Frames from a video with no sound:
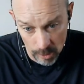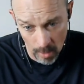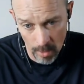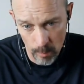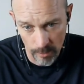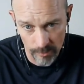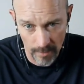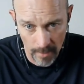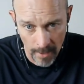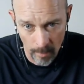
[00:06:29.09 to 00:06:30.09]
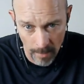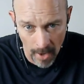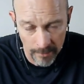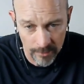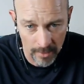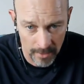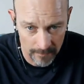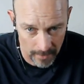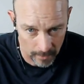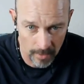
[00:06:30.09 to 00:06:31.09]
your hardware is there to help
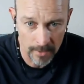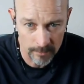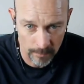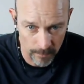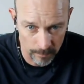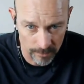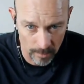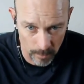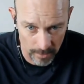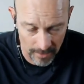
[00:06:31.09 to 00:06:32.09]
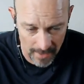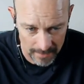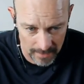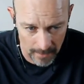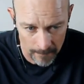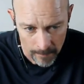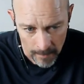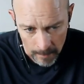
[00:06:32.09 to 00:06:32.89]
isolating that credential from someone attacking it.